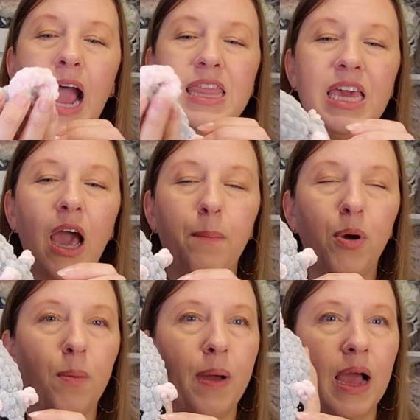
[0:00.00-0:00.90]
I think I
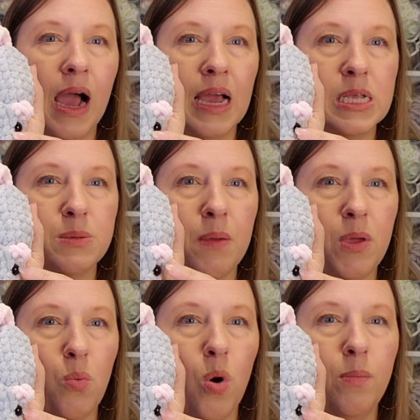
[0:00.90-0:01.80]
put my eyes
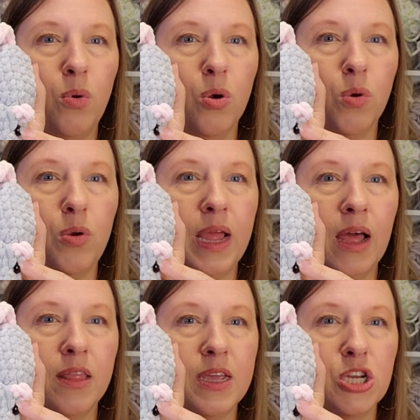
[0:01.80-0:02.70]
maybe 1 more row
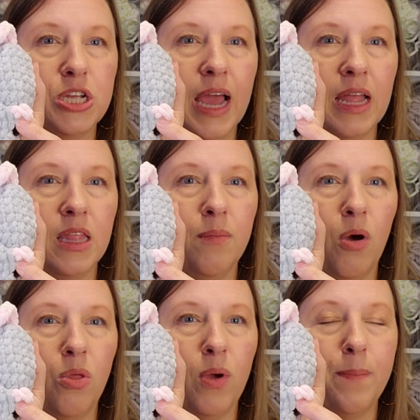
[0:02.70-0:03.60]
down. I think she had them
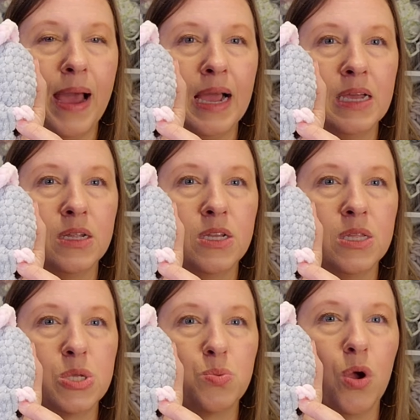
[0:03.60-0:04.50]
all the way back to
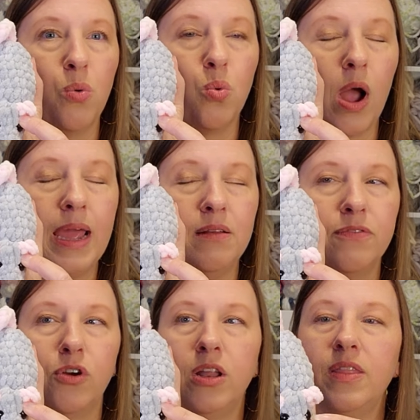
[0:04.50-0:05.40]
this row right in
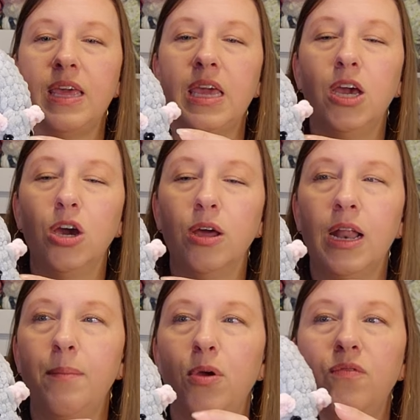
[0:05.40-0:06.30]
front of the ear.
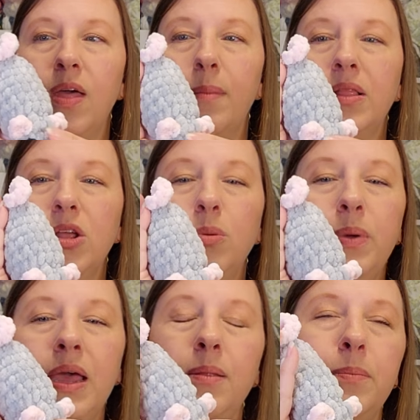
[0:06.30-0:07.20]
And I moved them a little
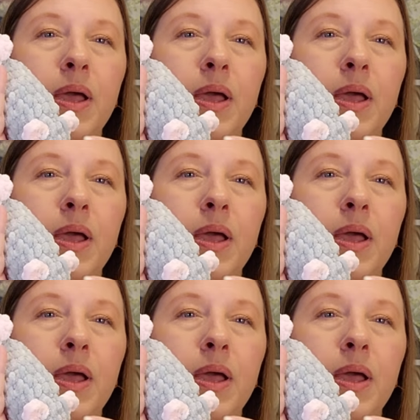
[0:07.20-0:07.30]
bit.